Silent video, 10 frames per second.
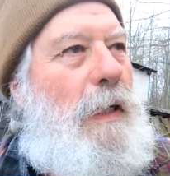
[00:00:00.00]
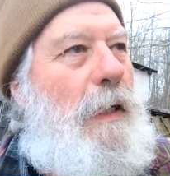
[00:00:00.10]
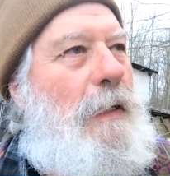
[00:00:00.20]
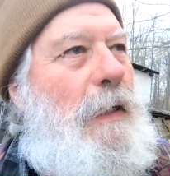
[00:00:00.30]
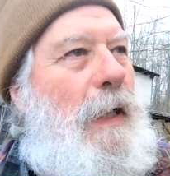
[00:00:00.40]

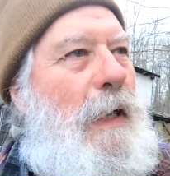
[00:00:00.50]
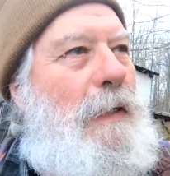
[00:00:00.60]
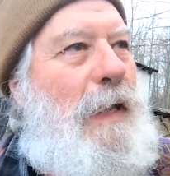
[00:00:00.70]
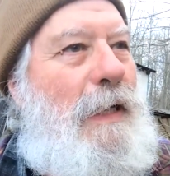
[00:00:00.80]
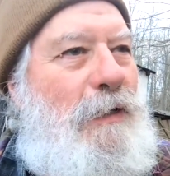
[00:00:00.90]
And
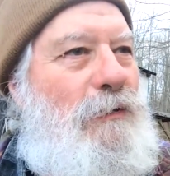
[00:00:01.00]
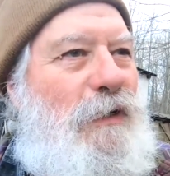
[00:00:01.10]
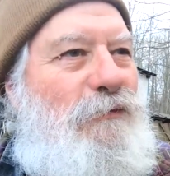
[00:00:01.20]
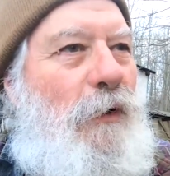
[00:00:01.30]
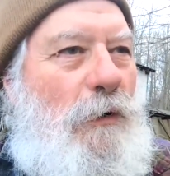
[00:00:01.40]
that
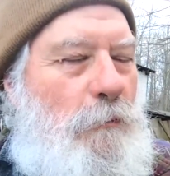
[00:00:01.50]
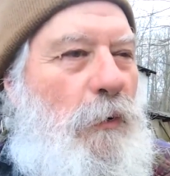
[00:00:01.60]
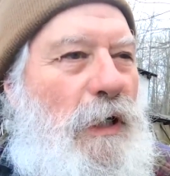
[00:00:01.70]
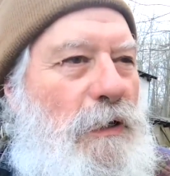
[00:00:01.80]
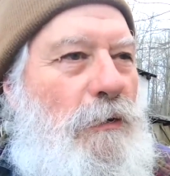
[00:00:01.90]
usually falls
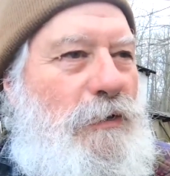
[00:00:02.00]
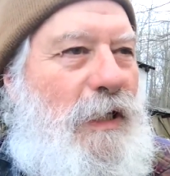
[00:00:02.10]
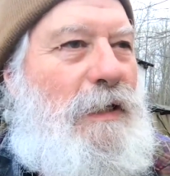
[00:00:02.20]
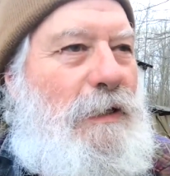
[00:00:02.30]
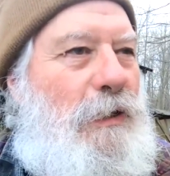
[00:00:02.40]
pretty close
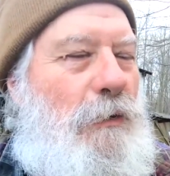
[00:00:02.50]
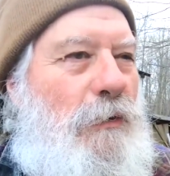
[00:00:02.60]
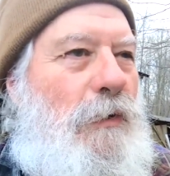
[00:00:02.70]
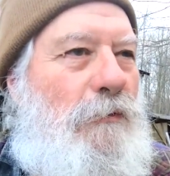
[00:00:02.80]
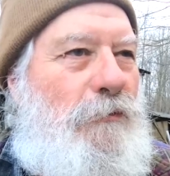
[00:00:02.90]

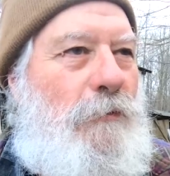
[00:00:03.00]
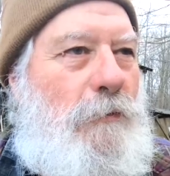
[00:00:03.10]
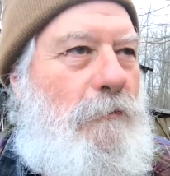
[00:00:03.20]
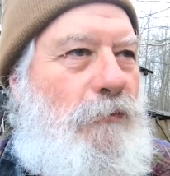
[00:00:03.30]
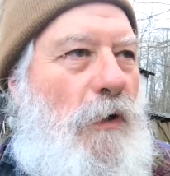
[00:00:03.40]
into
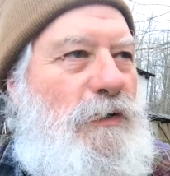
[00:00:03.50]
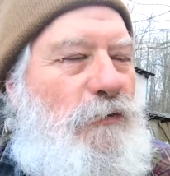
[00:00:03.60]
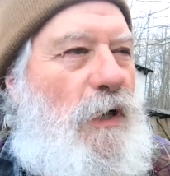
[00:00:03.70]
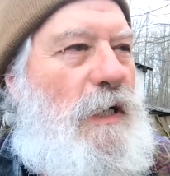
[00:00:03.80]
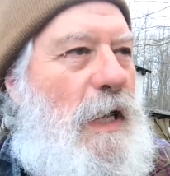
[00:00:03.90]

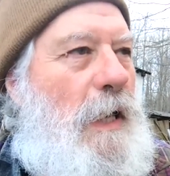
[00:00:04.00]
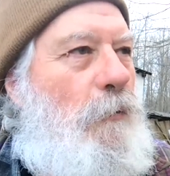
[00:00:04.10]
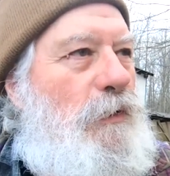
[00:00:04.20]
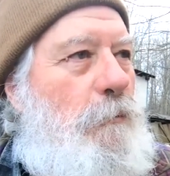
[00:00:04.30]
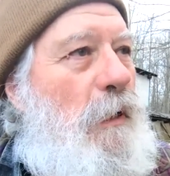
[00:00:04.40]
frost-free day,
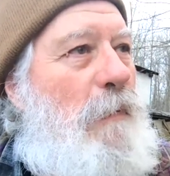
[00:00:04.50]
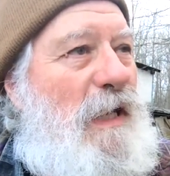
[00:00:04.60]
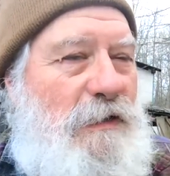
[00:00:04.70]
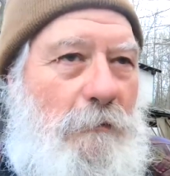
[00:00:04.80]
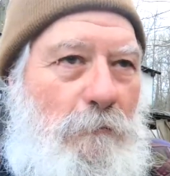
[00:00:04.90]
which would be
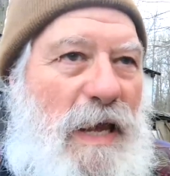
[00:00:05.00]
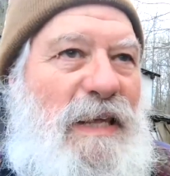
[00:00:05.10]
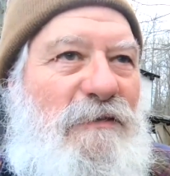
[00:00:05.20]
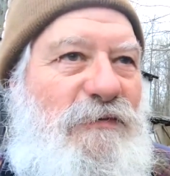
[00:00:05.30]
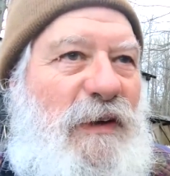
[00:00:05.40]
about
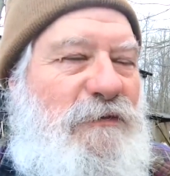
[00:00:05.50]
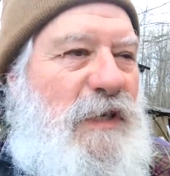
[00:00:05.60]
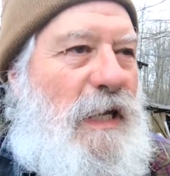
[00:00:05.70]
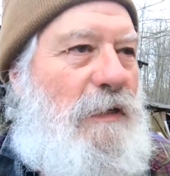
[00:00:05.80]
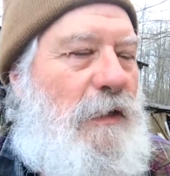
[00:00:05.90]
May the
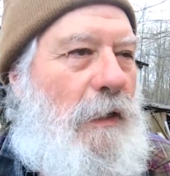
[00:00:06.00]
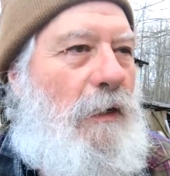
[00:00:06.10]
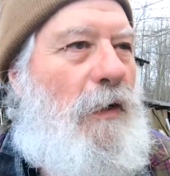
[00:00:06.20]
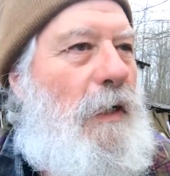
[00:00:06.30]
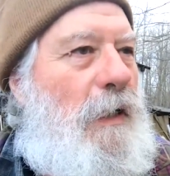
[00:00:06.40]
15th here.